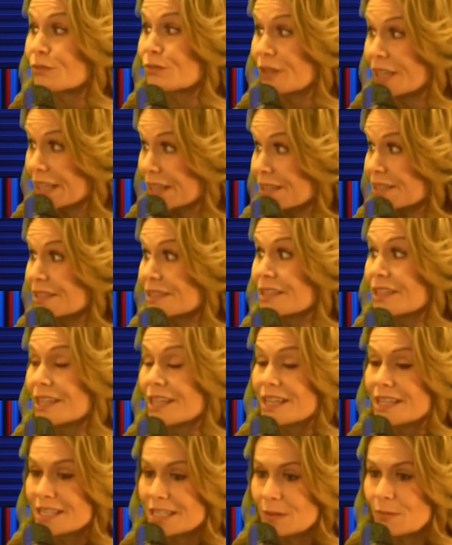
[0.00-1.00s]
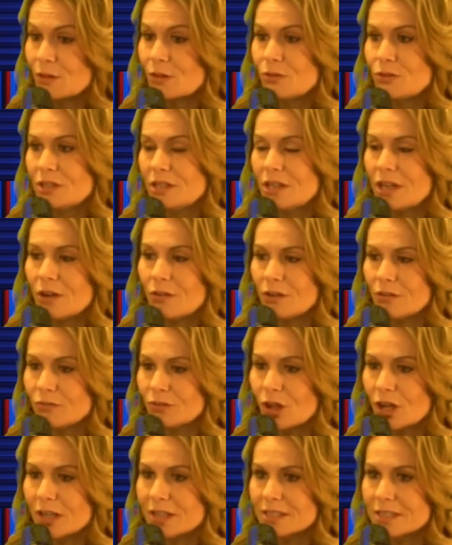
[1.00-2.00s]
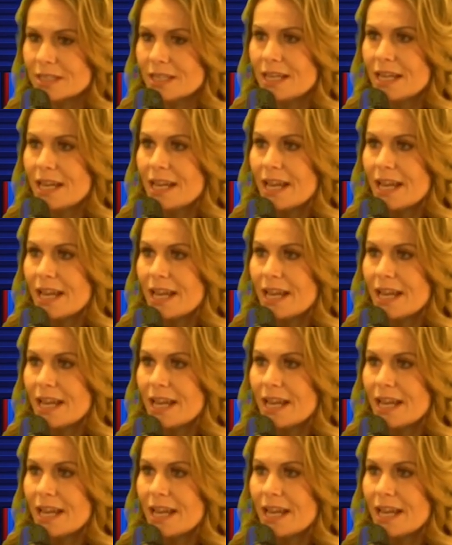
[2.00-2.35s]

fix some of those inherent flaws.